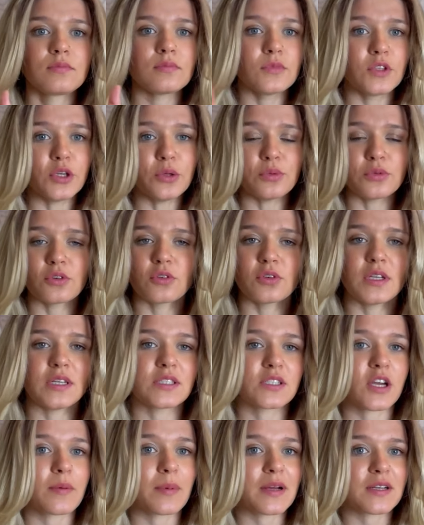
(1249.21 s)
you will not need to
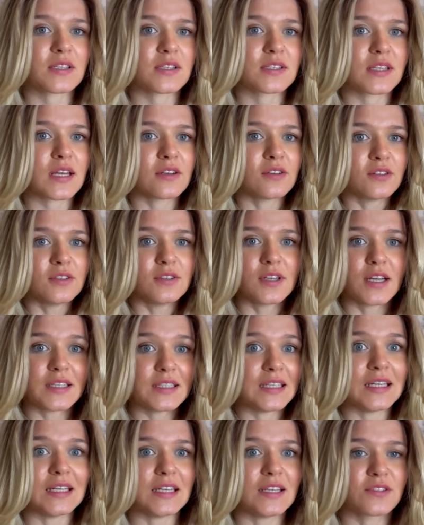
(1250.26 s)
go back to the salon like
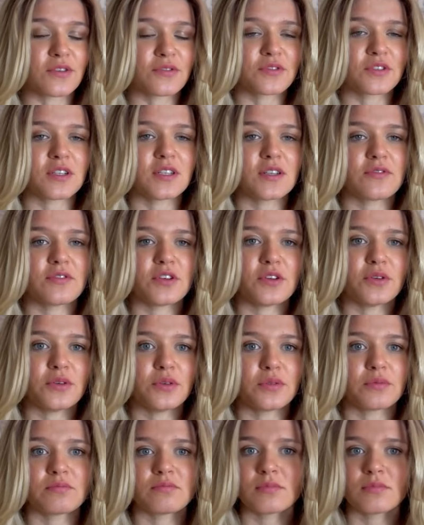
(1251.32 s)
nearly as often if you